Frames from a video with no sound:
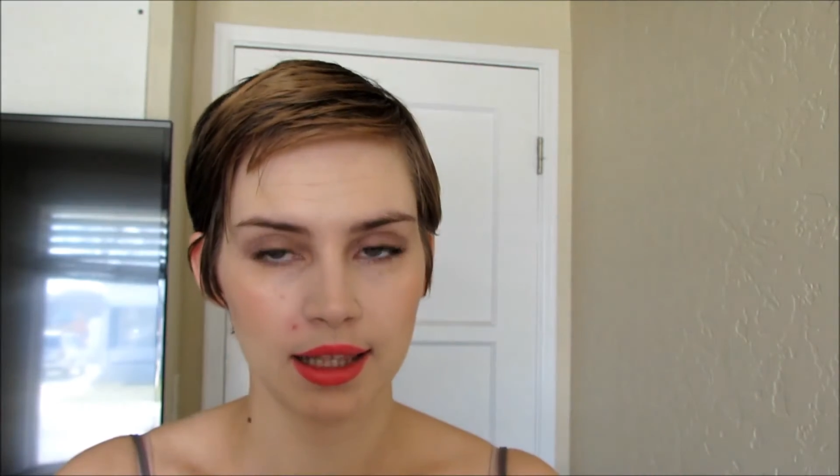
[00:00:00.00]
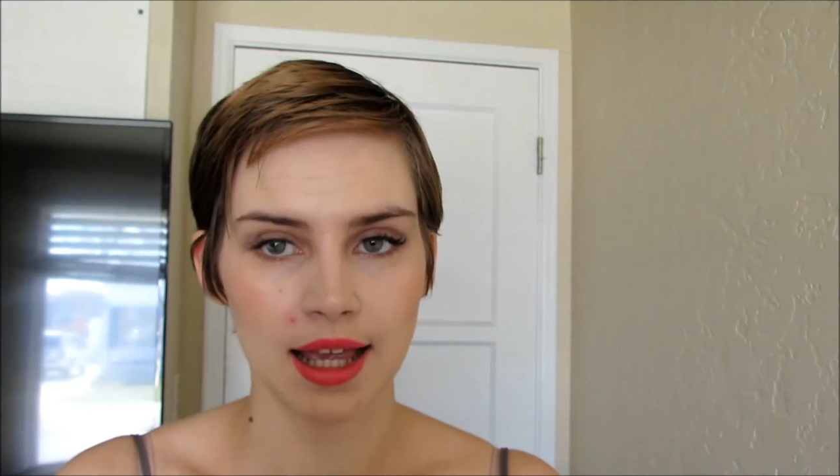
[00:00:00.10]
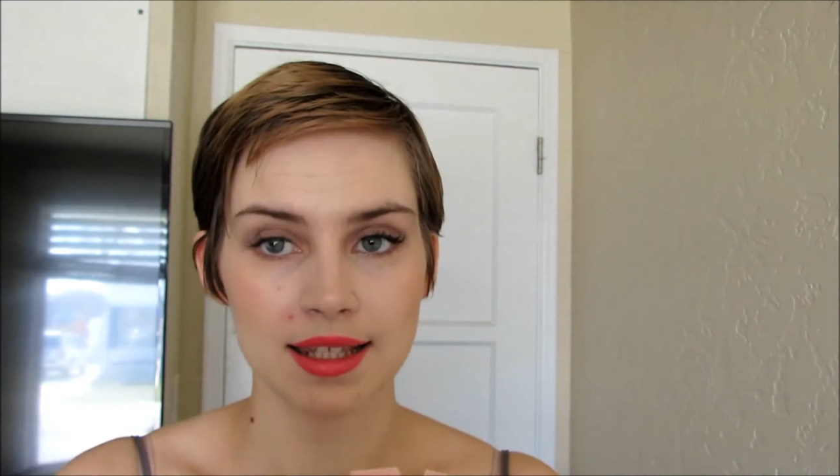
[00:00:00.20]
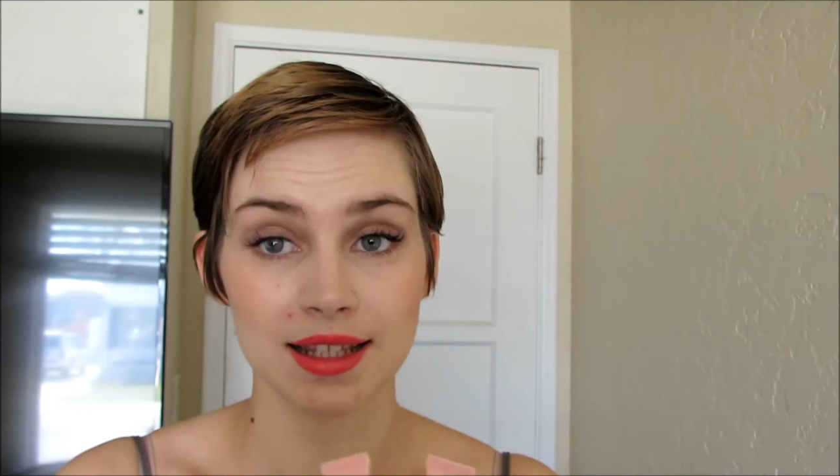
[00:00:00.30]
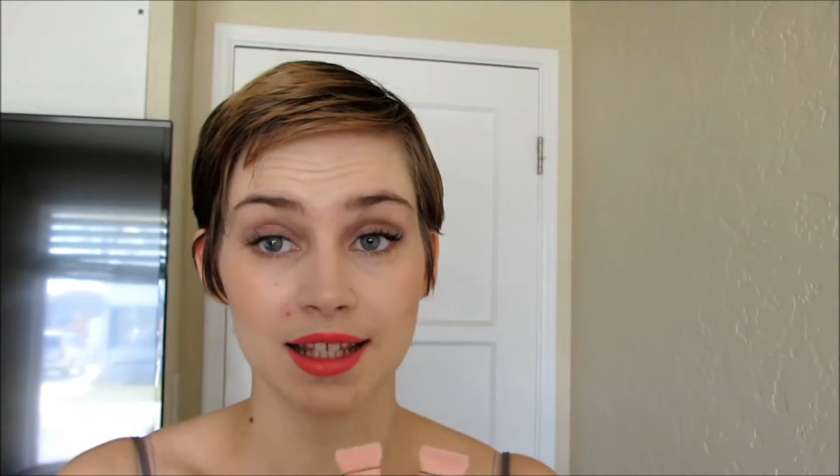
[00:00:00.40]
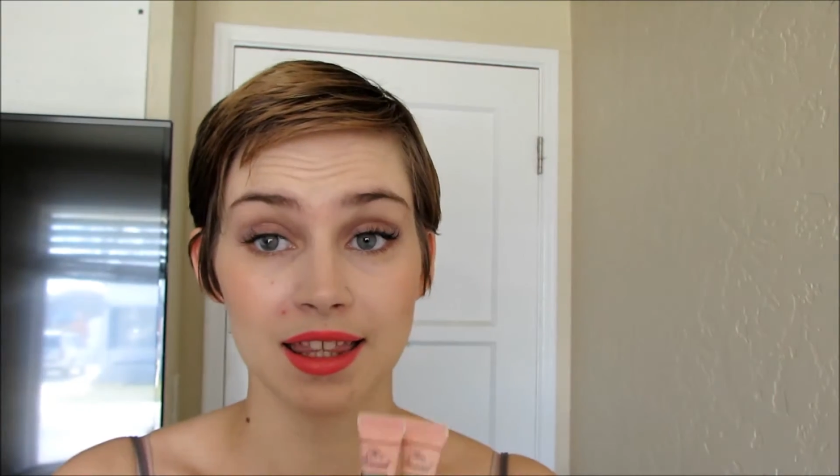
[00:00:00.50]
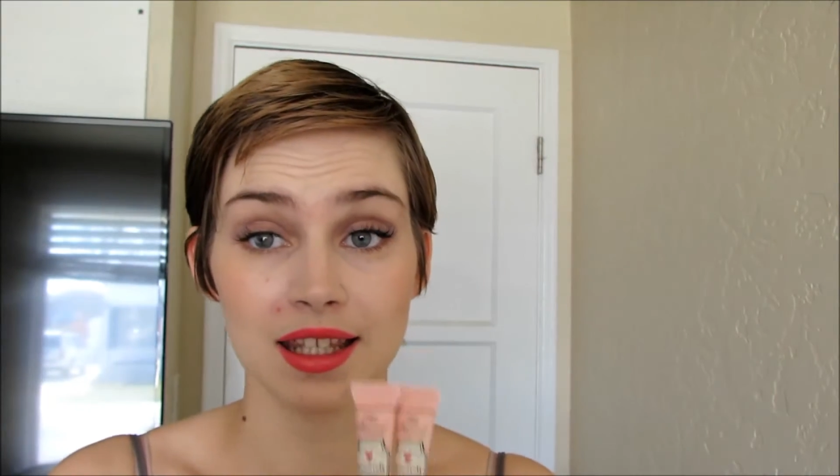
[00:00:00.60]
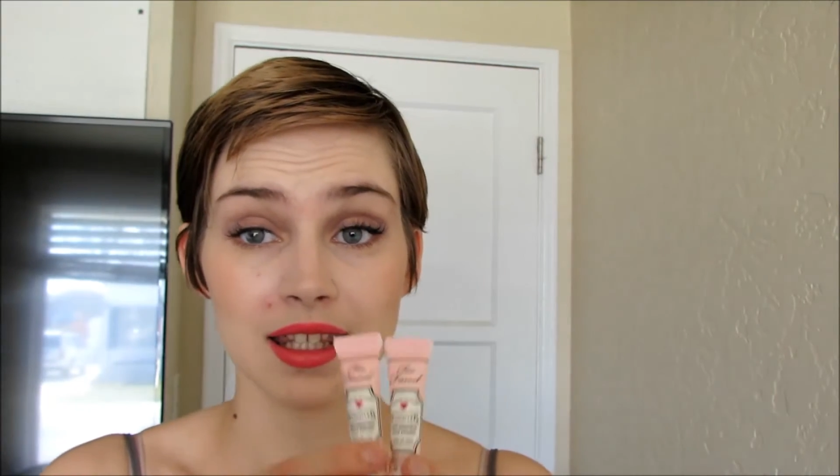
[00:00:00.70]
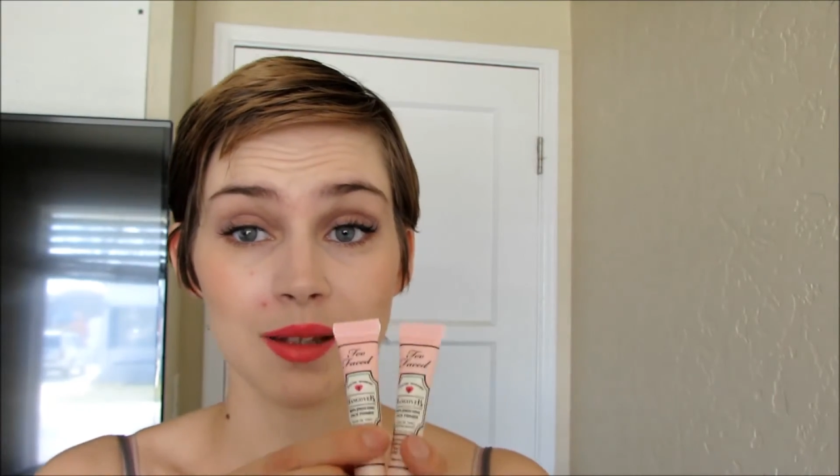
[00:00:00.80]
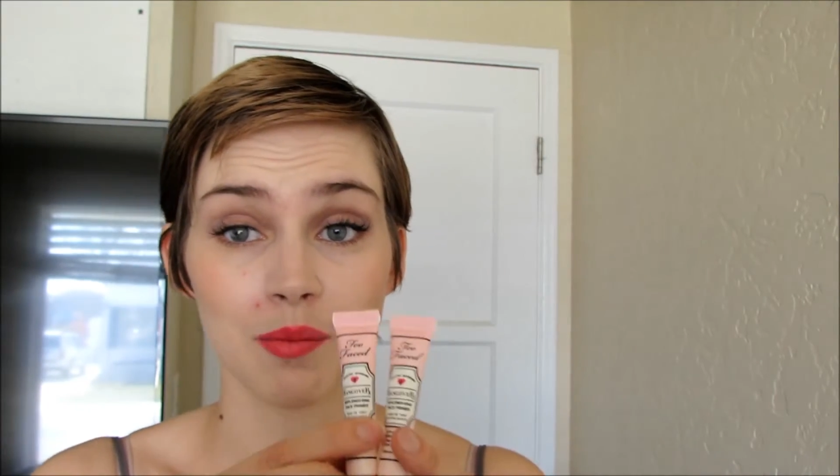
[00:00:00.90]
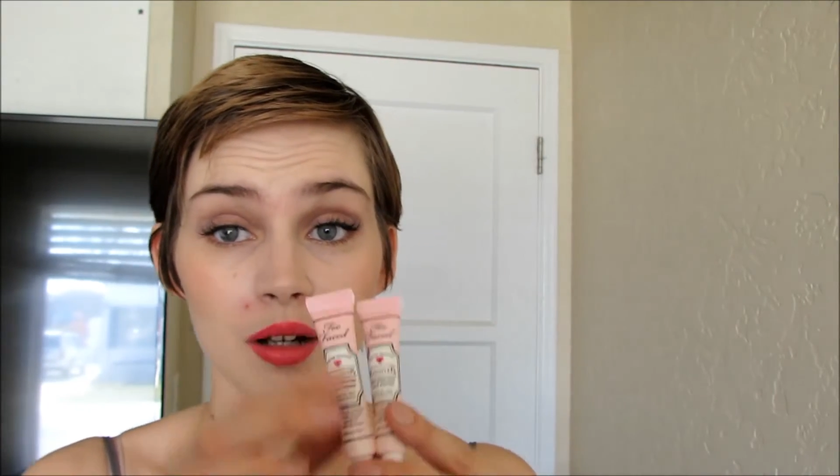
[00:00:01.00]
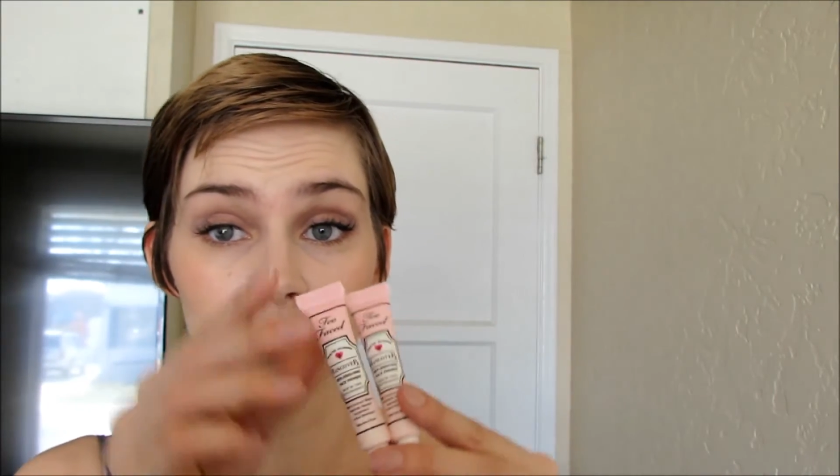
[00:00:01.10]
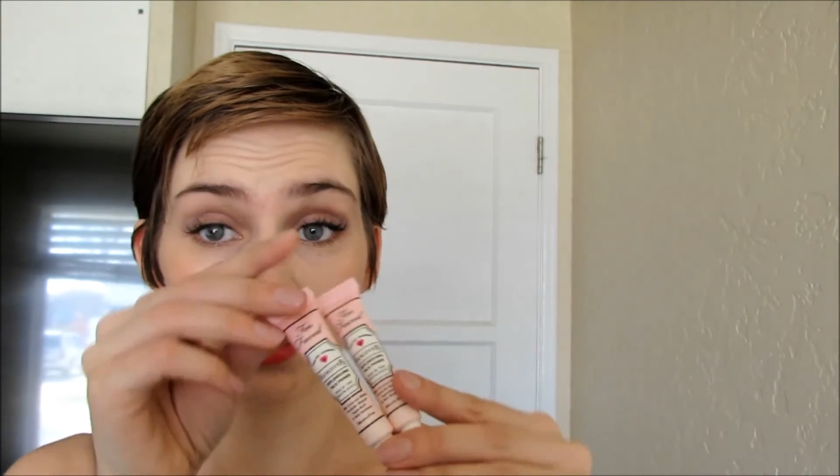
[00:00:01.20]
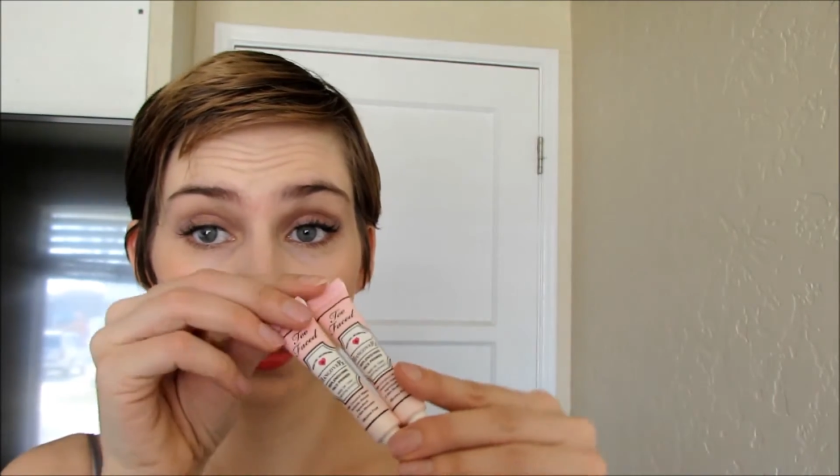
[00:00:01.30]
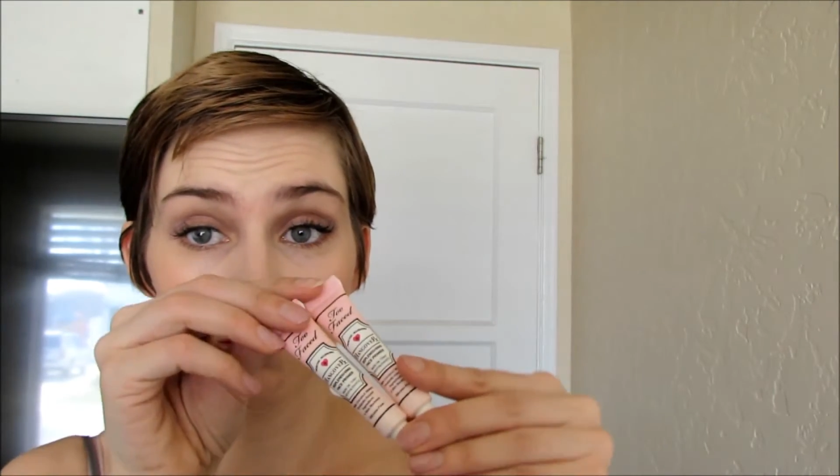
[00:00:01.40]
lastly, this is
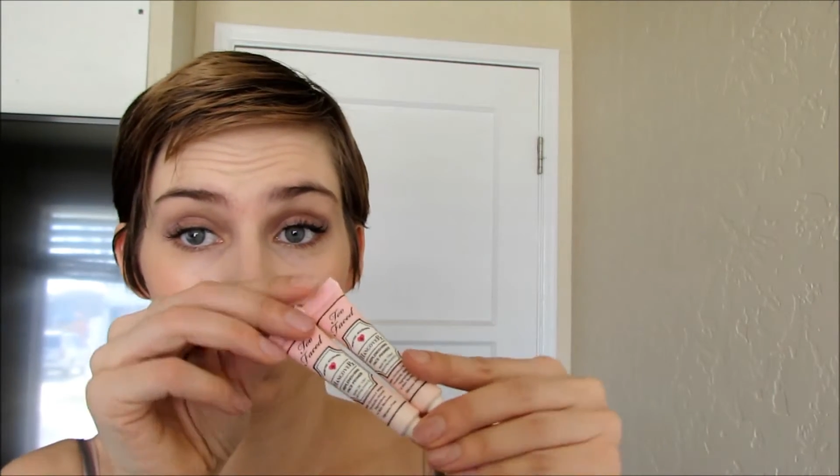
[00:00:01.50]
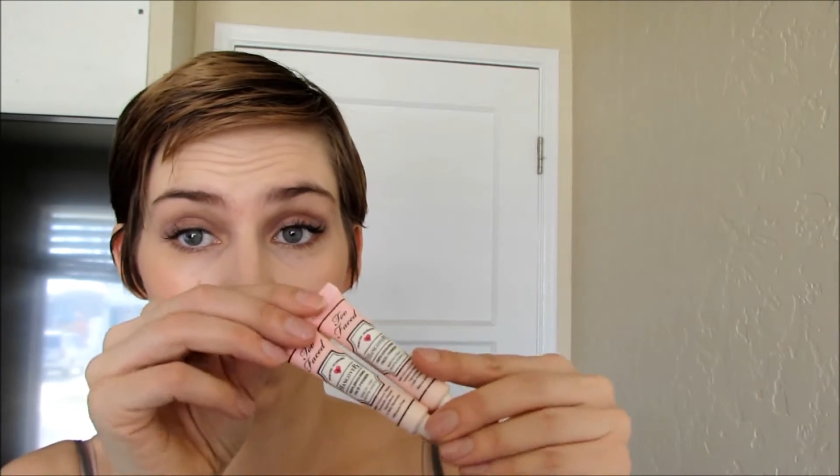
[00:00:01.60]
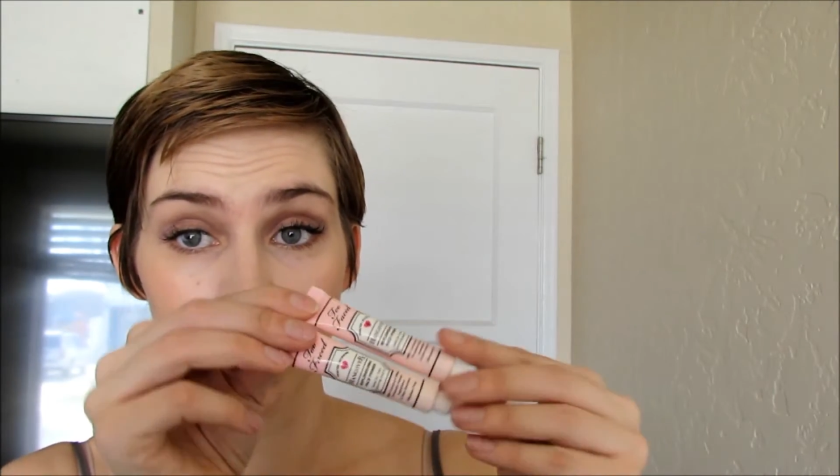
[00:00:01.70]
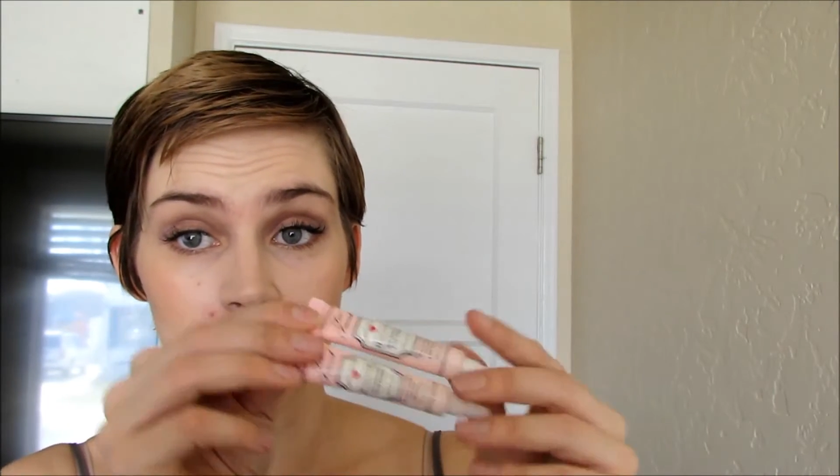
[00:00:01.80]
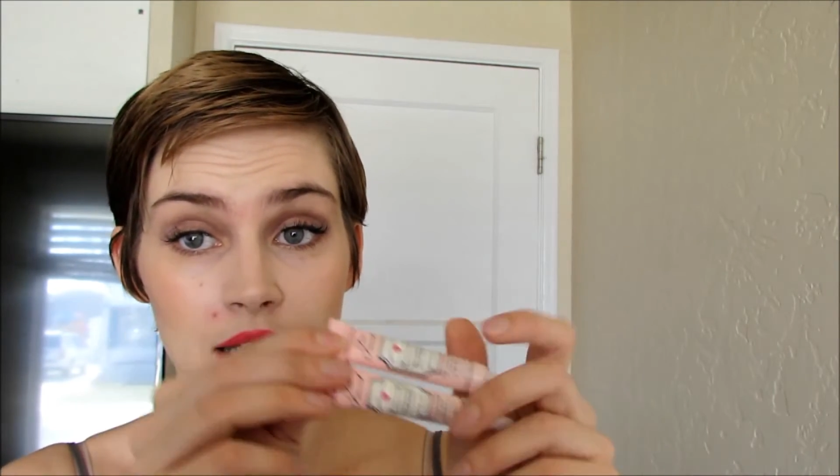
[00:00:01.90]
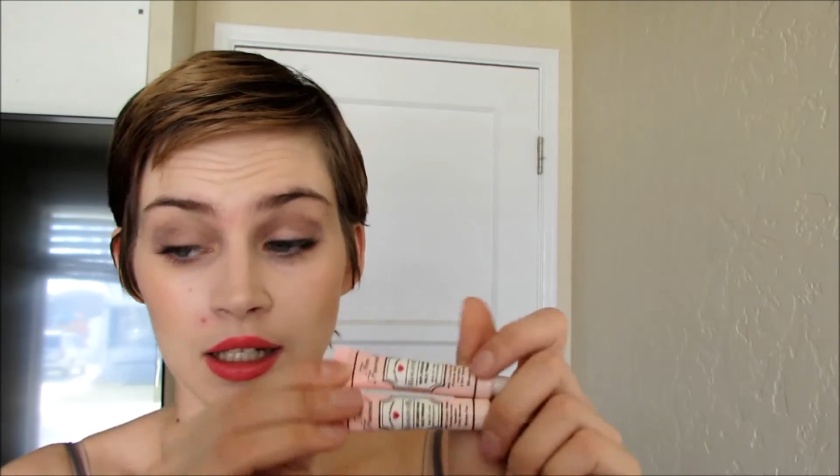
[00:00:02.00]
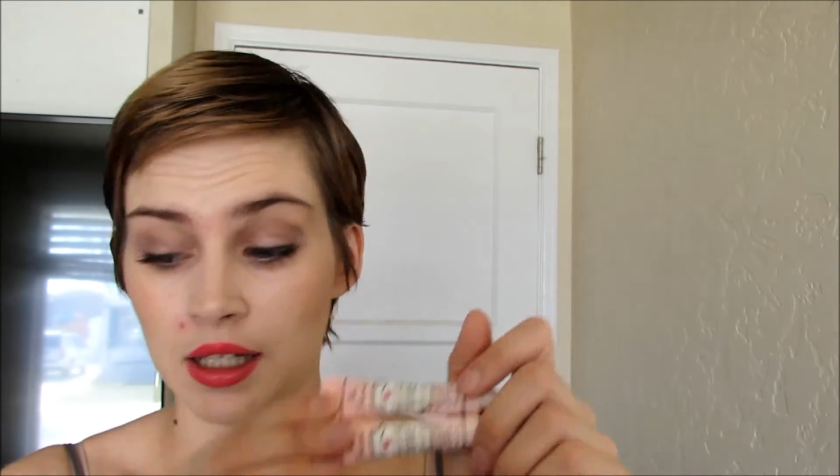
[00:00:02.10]
probably my